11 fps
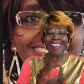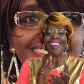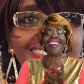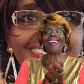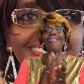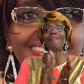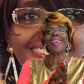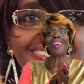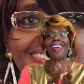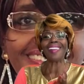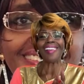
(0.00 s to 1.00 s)

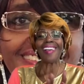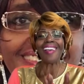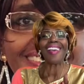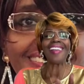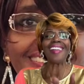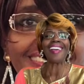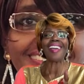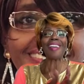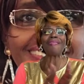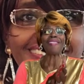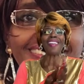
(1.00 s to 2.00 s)
Amen, and
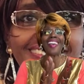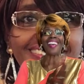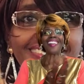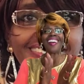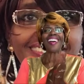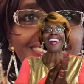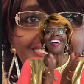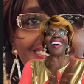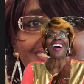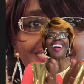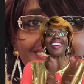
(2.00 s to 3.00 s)
Amen.
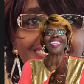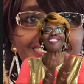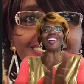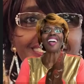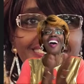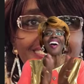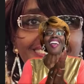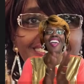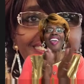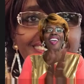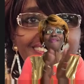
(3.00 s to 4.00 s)
I give God a
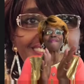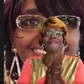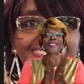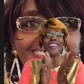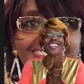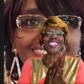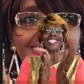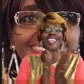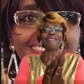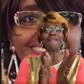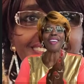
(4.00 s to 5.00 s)
hand praise,
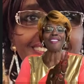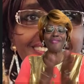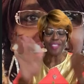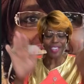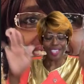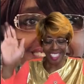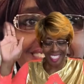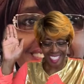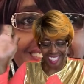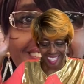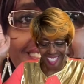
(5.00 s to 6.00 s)
amen, for his
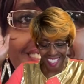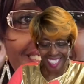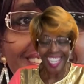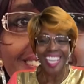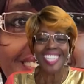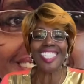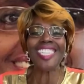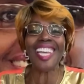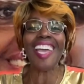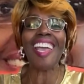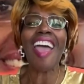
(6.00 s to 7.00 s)
goodness
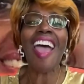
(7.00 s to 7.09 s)
today.